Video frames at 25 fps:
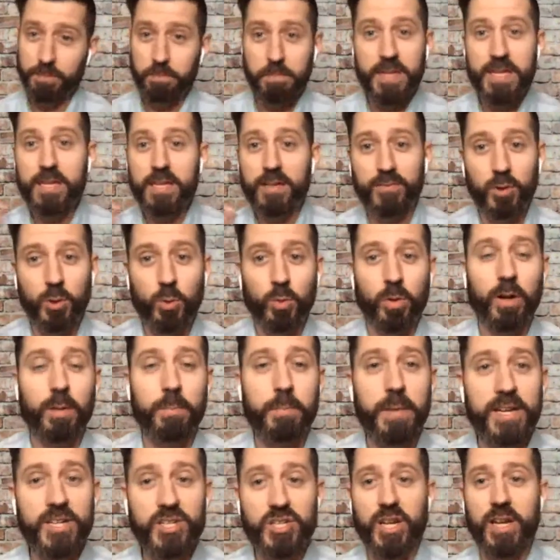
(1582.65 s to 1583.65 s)
Many of you are
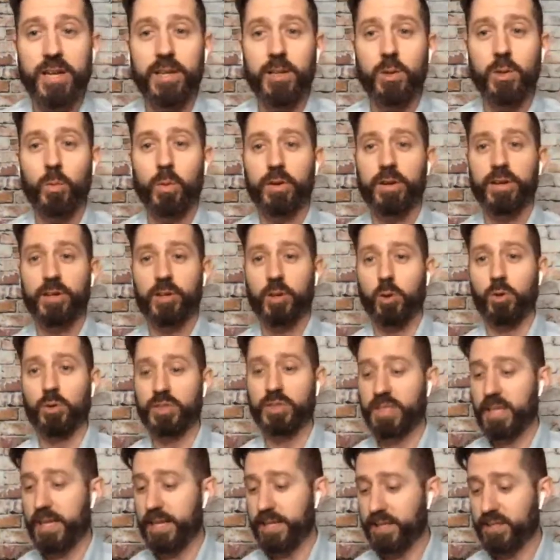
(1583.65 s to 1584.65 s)
on my January goal
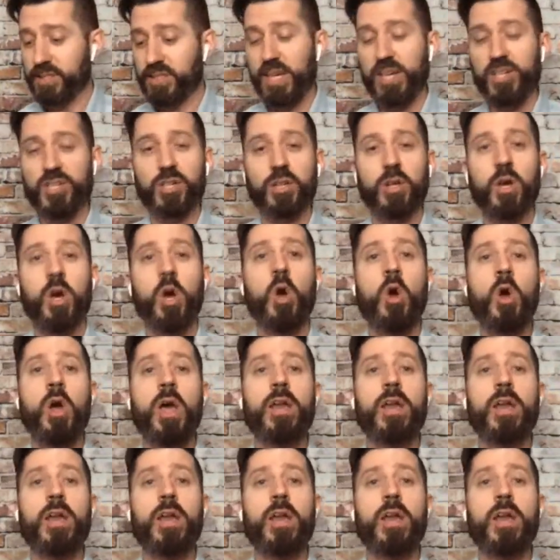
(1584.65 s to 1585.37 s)
setting session.